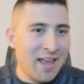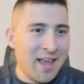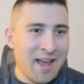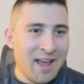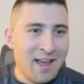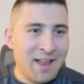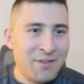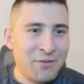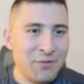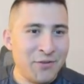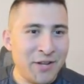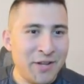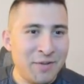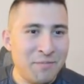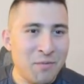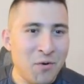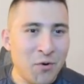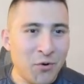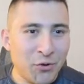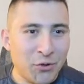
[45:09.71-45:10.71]
and you need
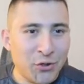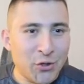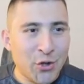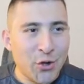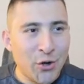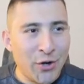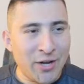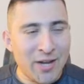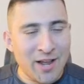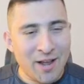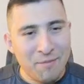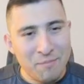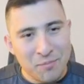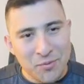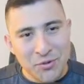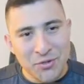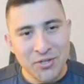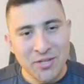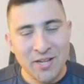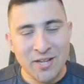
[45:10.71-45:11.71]
more
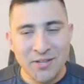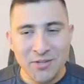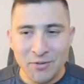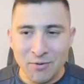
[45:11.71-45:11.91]
39%.